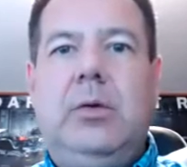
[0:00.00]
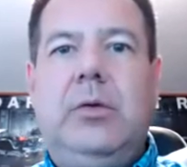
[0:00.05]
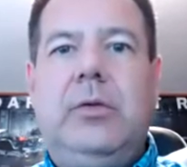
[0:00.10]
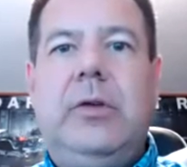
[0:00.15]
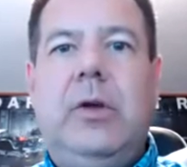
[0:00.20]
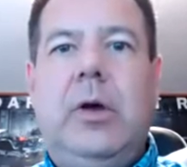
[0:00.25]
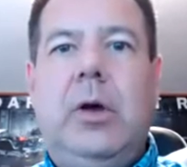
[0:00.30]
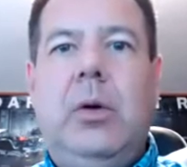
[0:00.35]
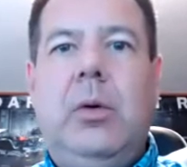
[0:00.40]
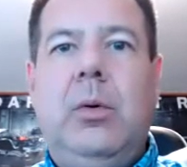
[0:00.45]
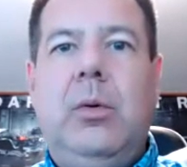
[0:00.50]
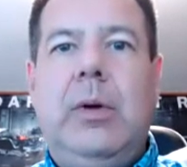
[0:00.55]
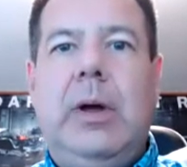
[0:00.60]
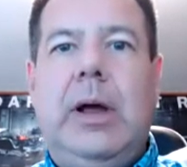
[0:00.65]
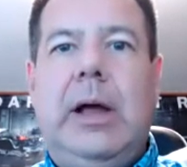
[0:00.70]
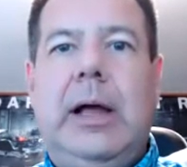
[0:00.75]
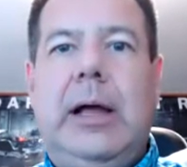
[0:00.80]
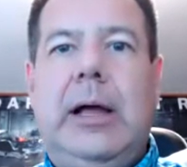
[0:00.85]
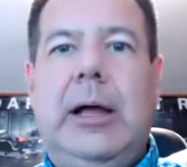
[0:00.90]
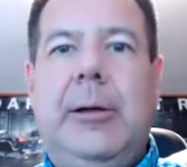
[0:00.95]

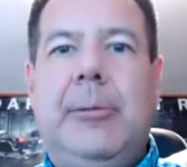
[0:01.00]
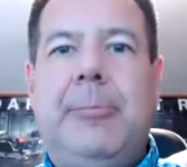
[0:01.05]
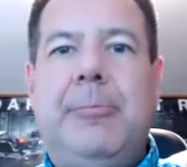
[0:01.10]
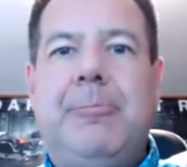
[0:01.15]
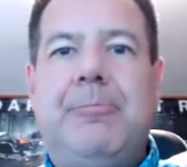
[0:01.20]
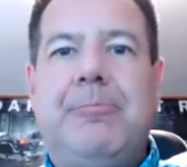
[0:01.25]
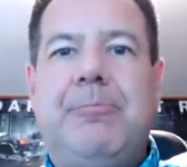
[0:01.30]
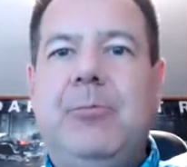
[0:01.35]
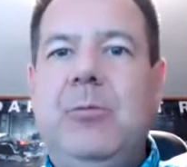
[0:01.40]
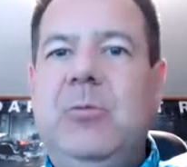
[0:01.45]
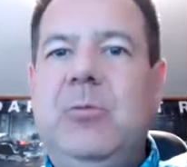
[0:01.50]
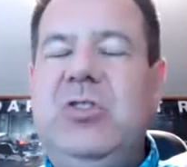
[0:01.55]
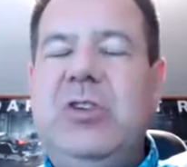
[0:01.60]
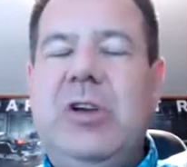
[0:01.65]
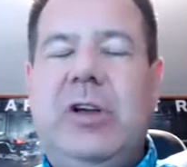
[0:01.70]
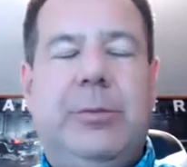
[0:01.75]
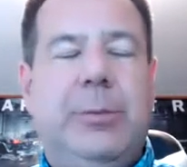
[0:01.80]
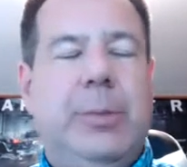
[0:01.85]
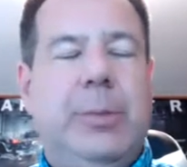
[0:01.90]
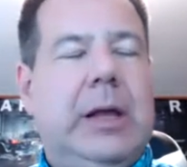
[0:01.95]
So
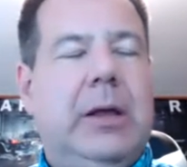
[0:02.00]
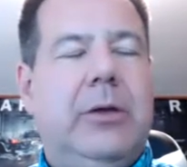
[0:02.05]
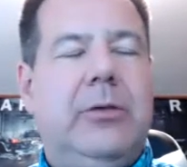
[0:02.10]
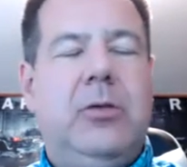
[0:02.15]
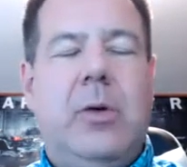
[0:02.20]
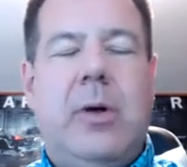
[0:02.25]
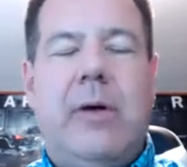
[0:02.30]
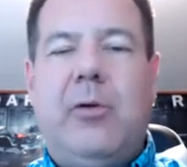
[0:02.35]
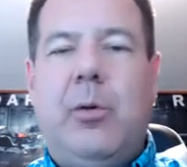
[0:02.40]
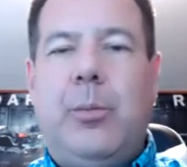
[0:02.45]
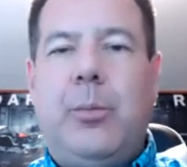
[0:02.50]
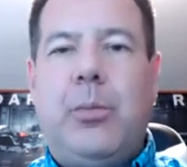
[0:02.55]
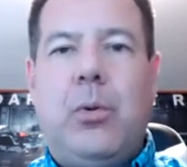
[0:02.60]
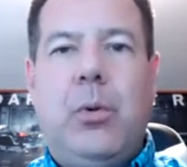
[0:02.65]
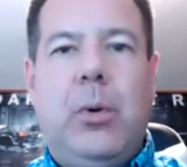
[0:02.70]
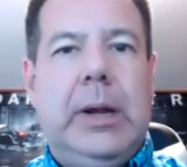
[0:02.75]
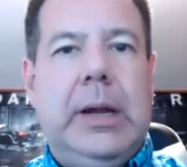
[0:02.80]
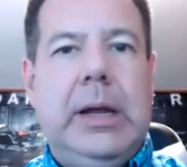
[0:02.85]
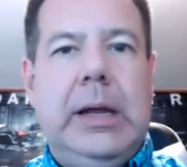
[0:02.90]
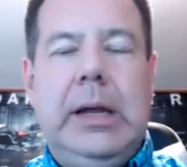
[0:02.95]
just because you have a
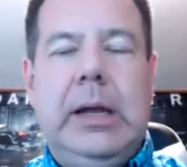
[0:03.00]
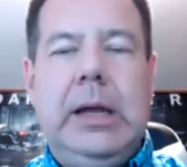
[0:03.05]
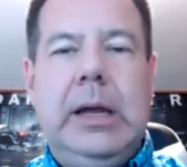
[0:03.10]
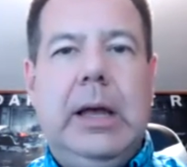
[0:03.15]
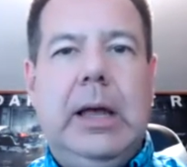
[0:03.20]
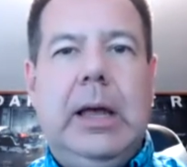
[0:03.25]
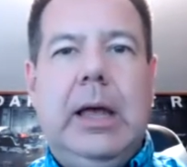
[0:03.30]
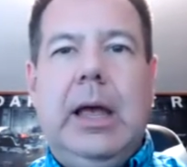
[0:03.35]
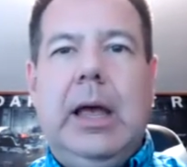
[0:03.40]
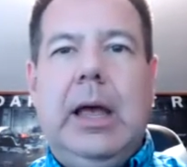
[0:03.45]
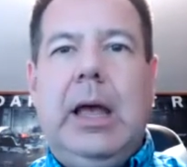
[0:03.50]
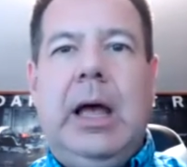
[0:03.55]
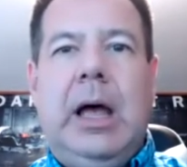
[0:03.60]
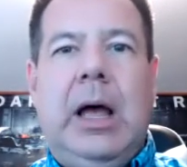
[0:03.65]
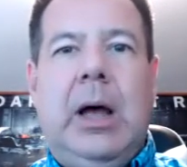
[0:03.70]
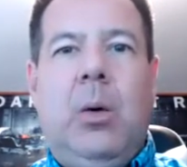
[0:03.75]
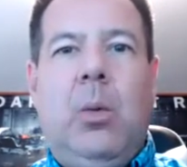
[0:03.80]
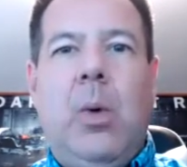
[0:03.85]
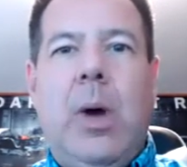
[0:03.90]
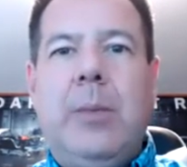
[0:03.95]
pretty
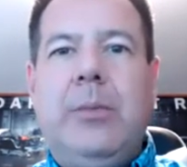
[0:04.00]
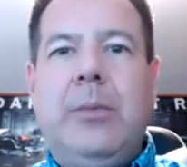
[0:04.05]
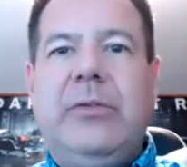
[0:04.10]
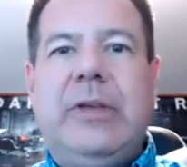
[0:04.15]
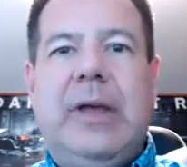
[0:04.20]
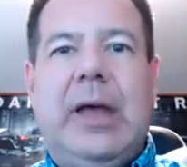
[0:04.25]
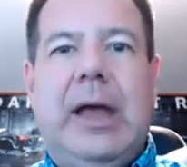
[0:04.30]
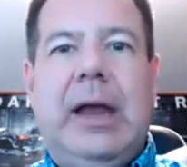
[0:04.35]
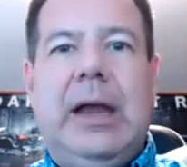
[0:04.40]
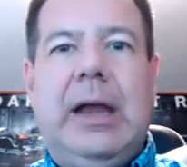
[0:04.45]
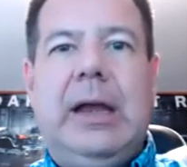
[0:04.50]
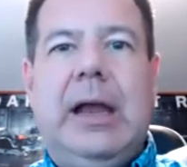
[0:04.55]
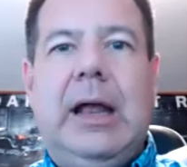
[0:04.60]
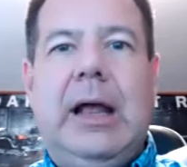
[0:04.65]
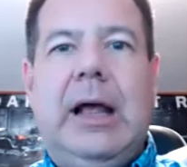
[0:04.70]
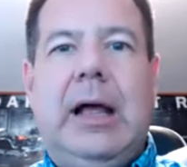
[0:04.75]
website,